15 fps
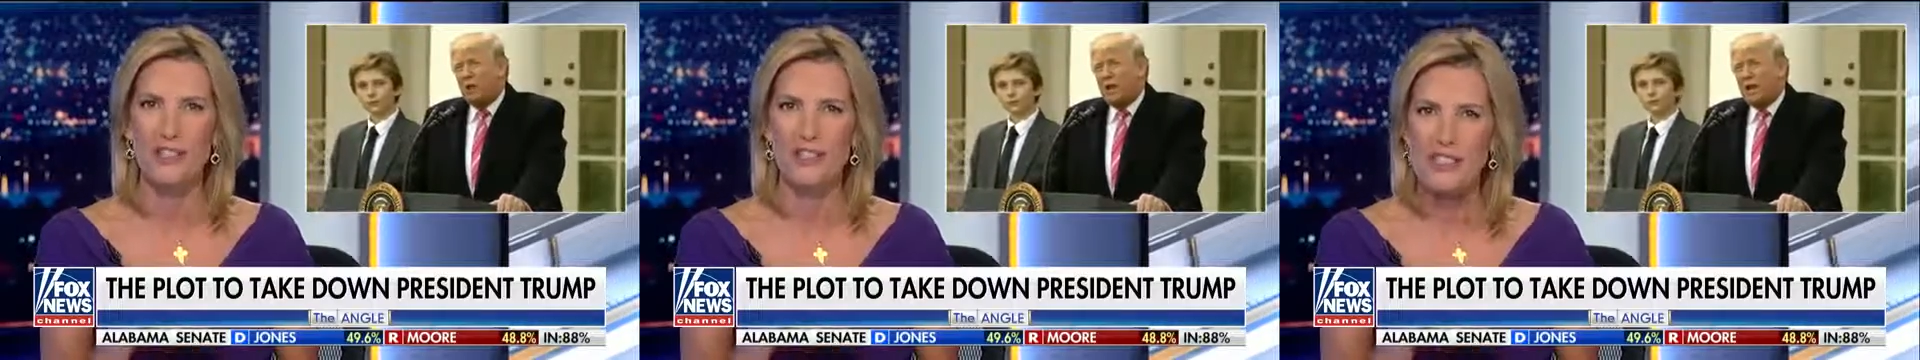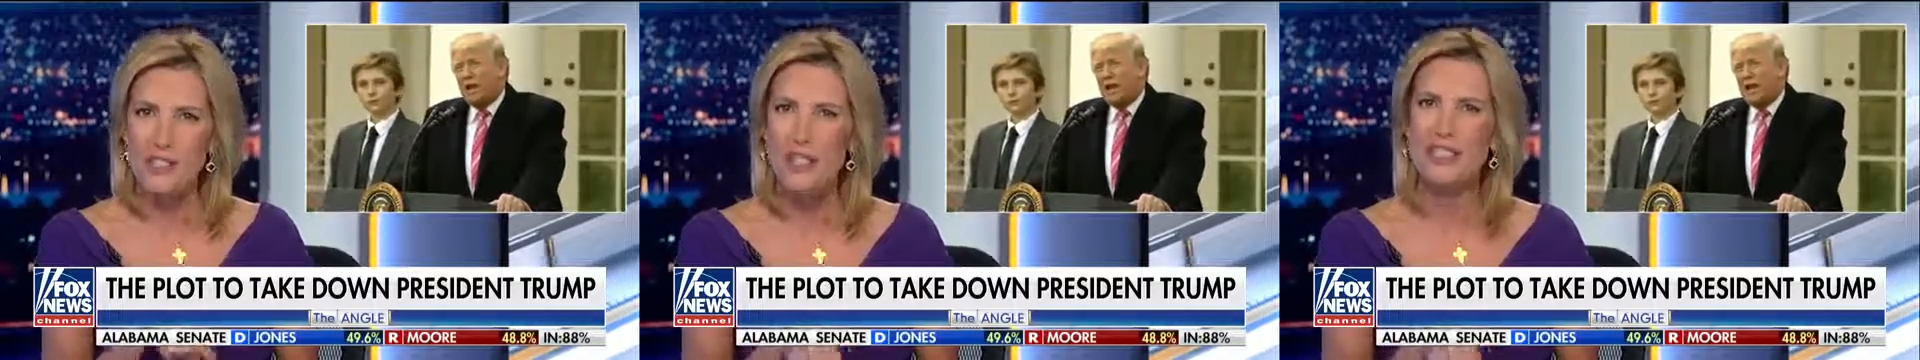
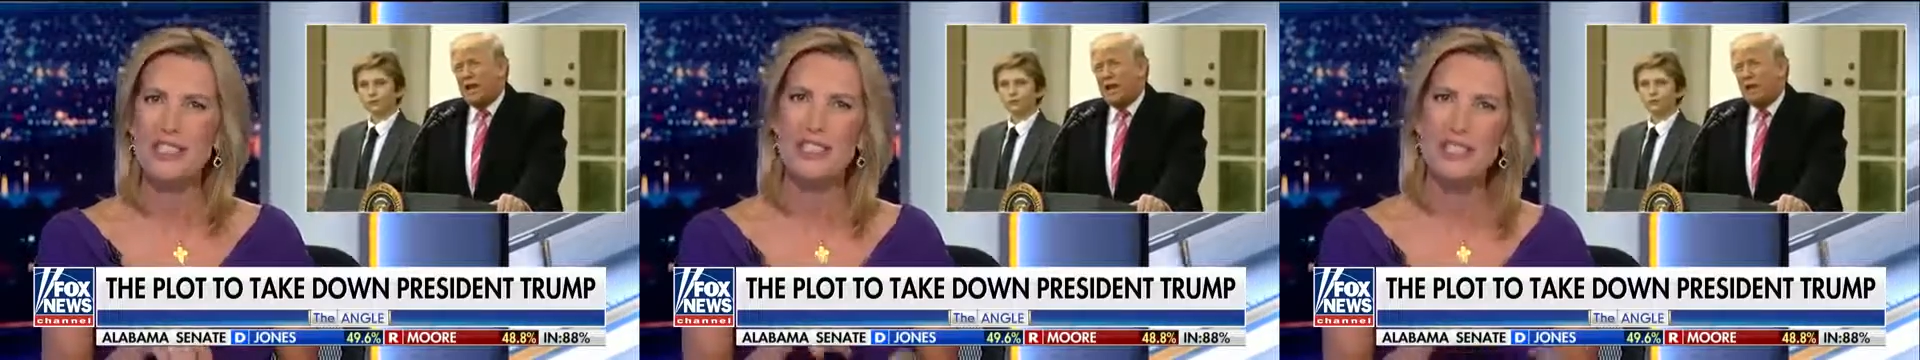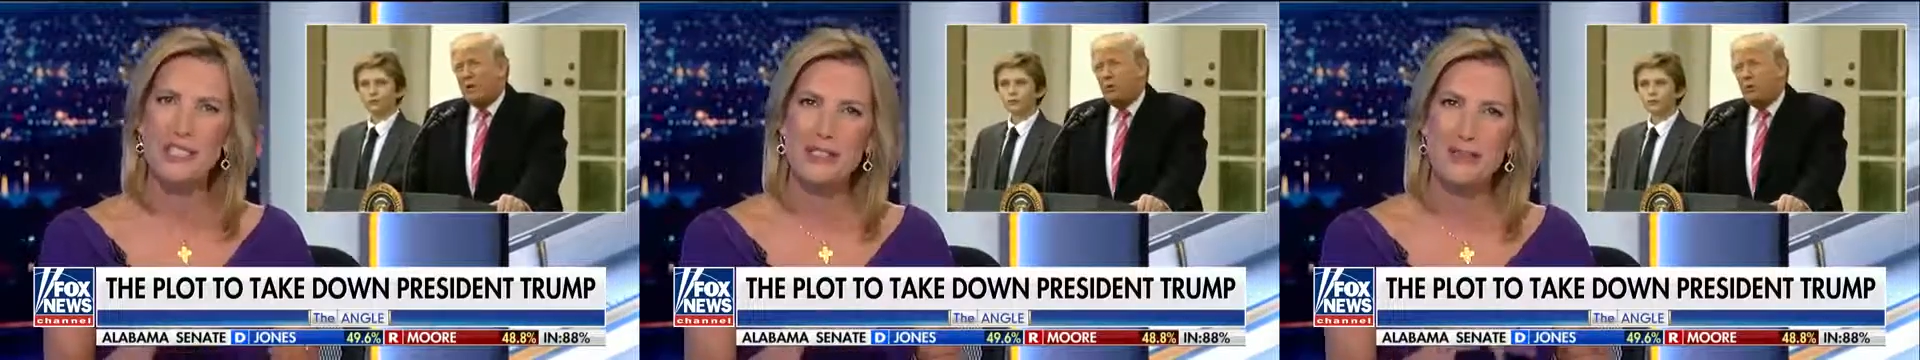
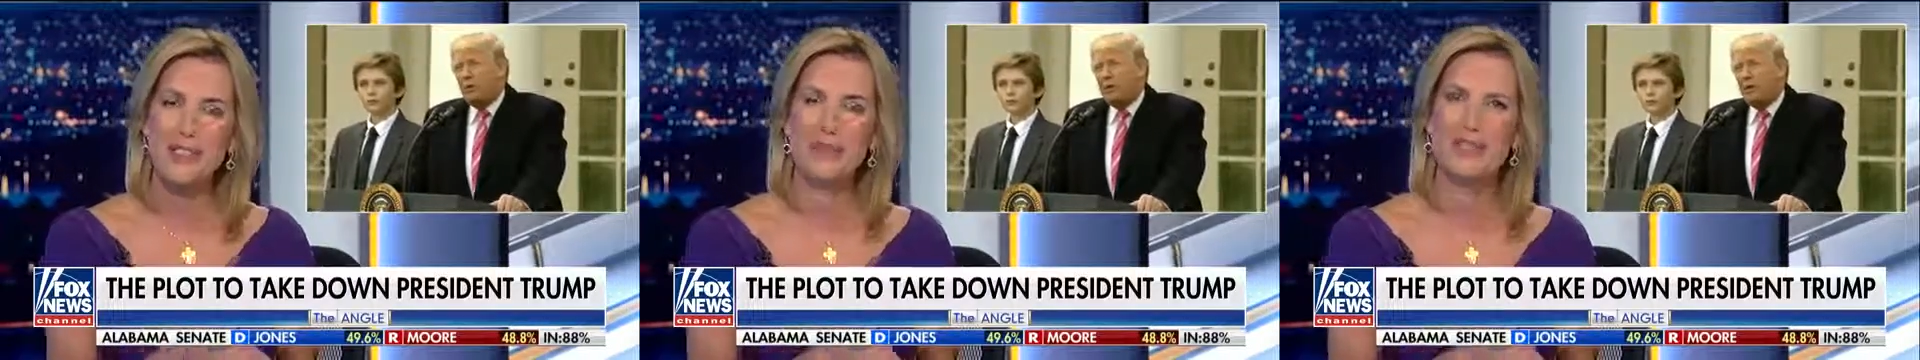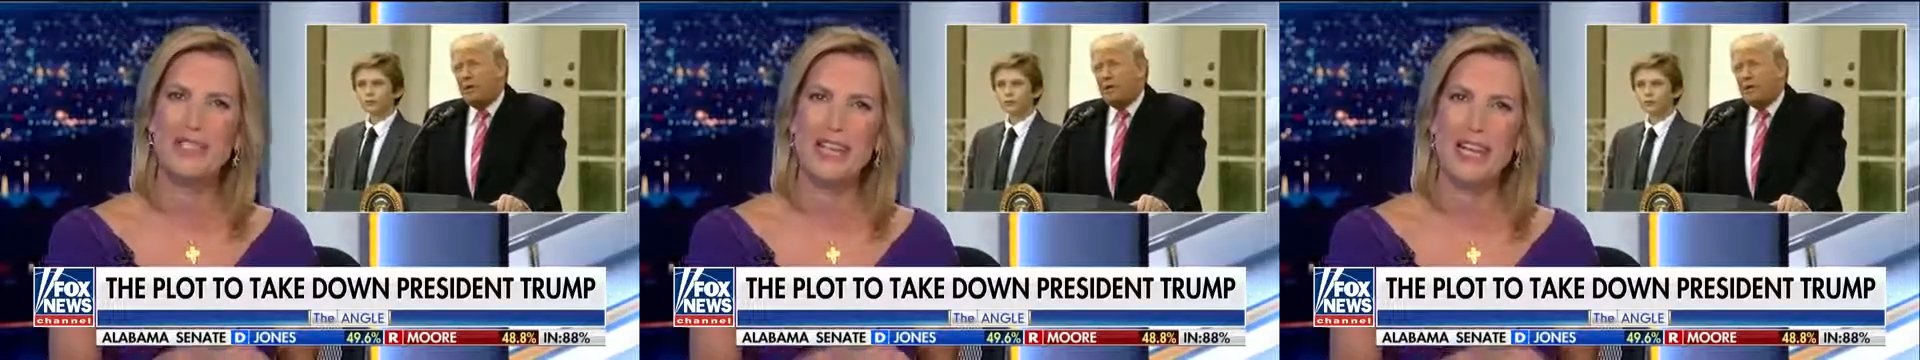just as
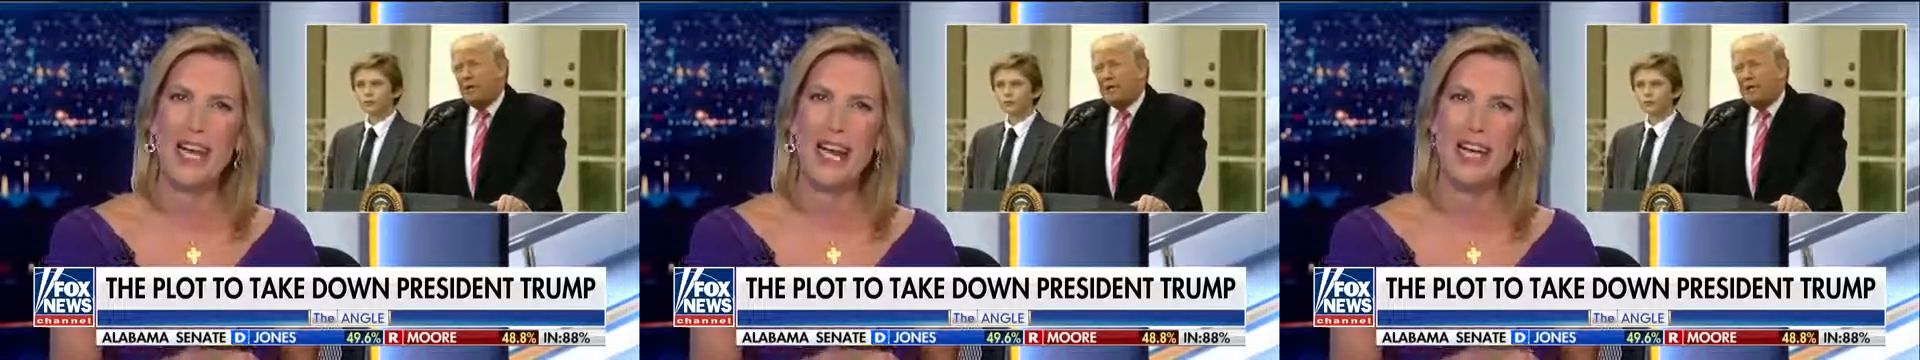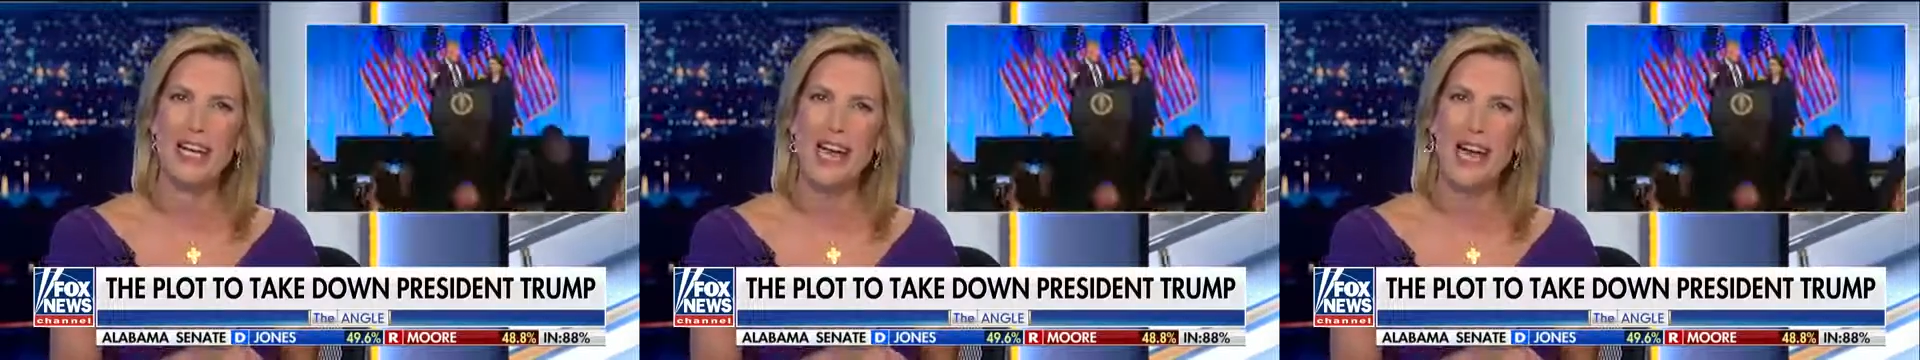
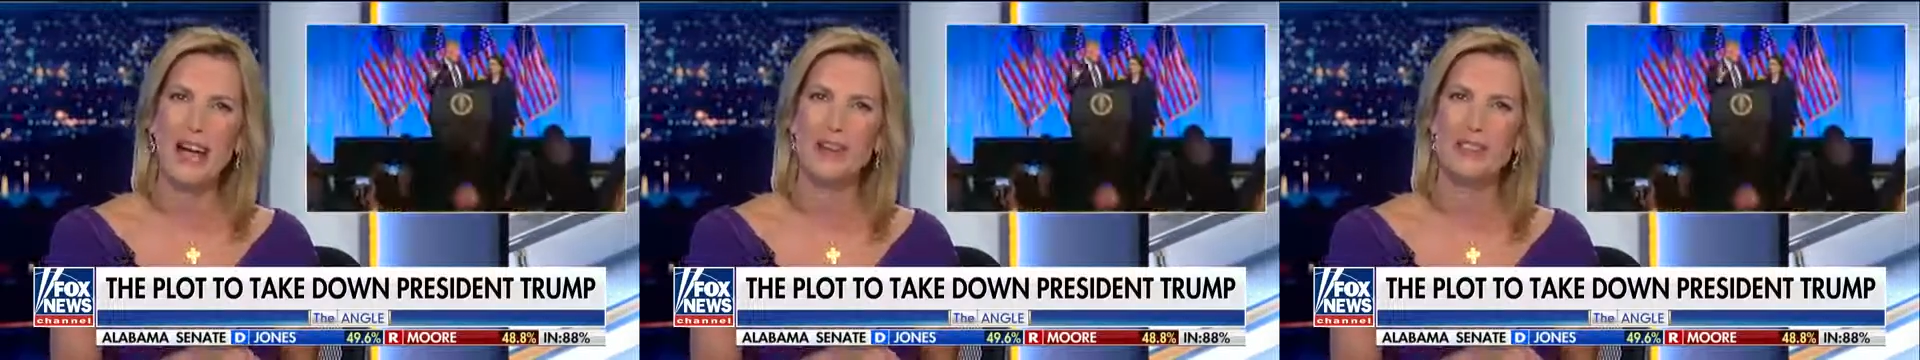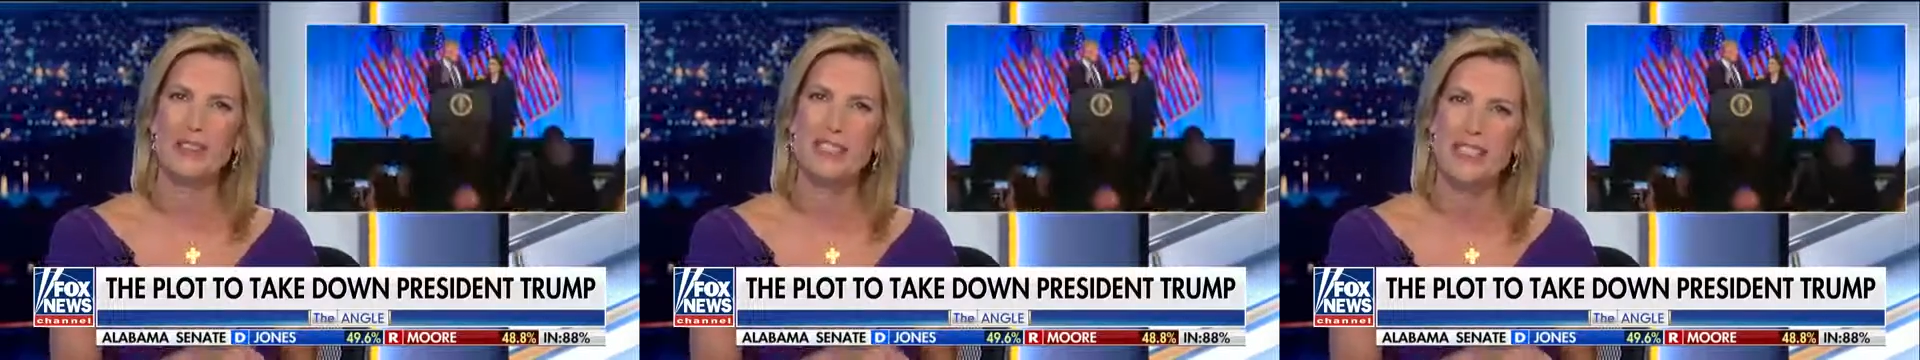59 House